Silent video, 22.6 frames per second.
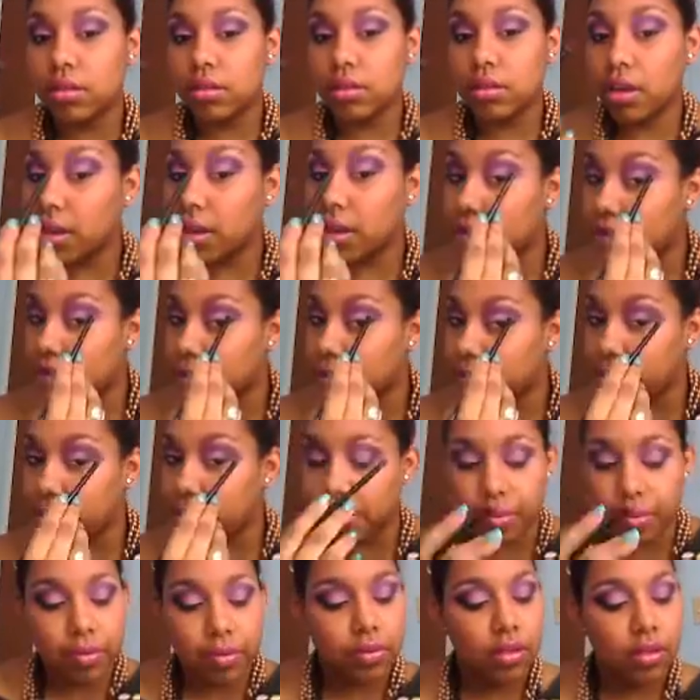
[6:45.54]
Yeah, the
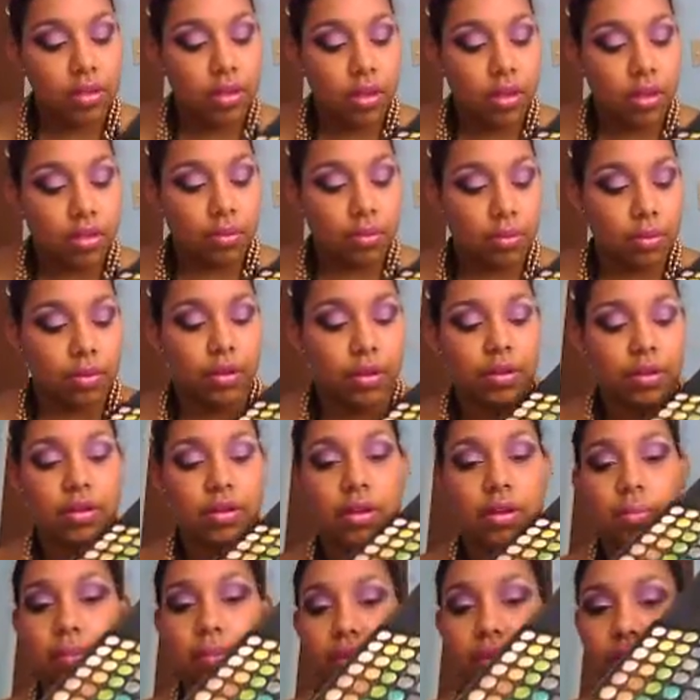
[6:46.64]
purple. We're gonna
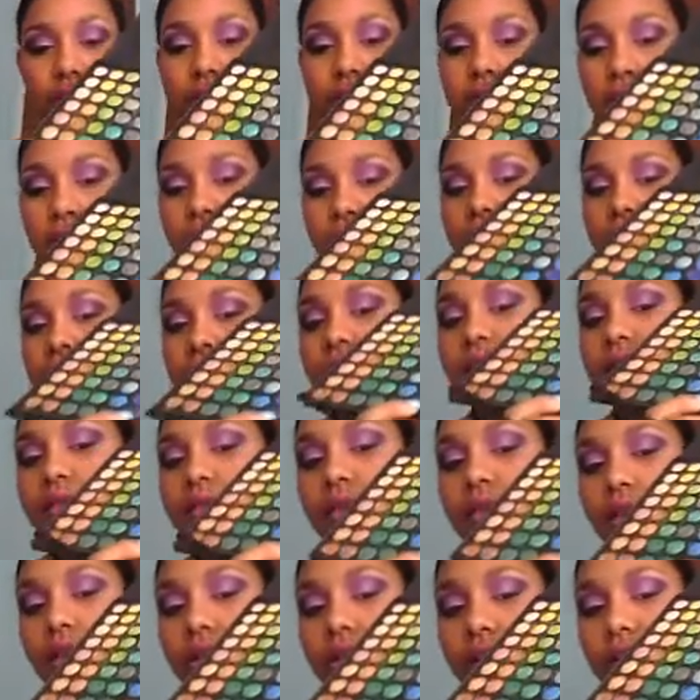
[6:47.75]
put some of this
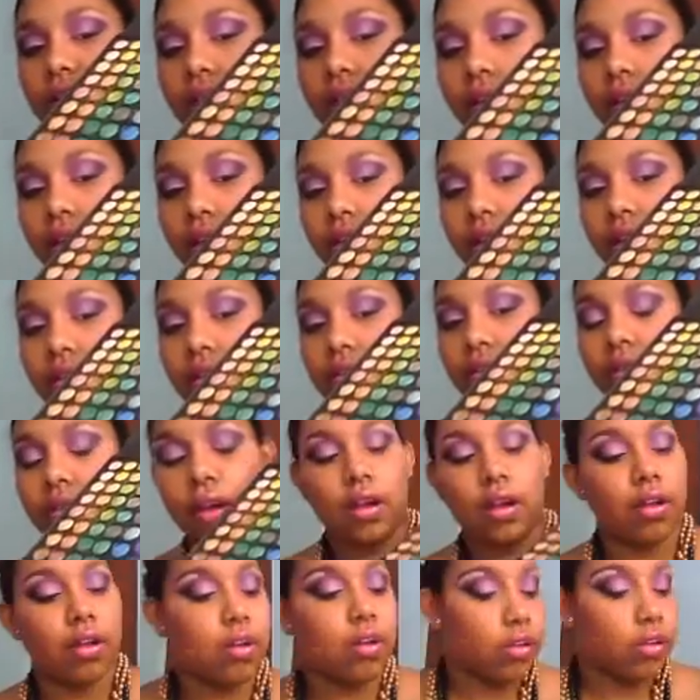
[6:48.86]
color in there, this
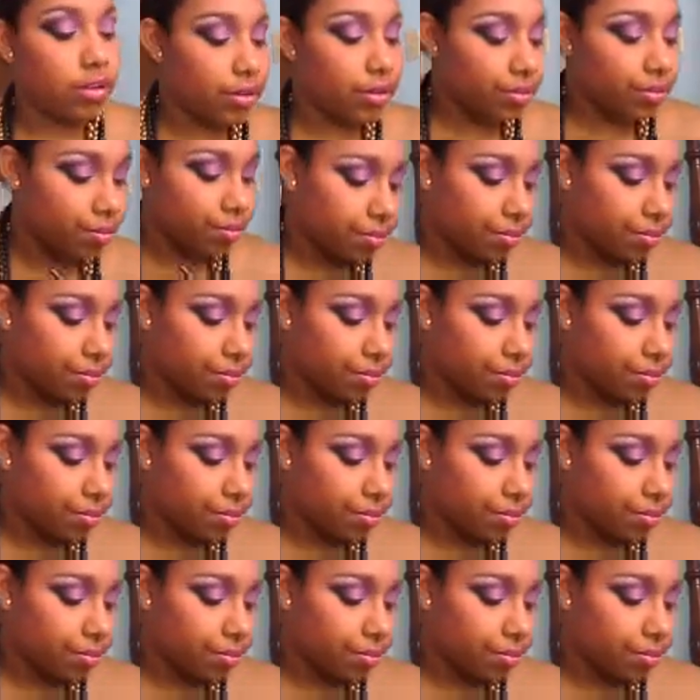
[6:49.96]
dark color.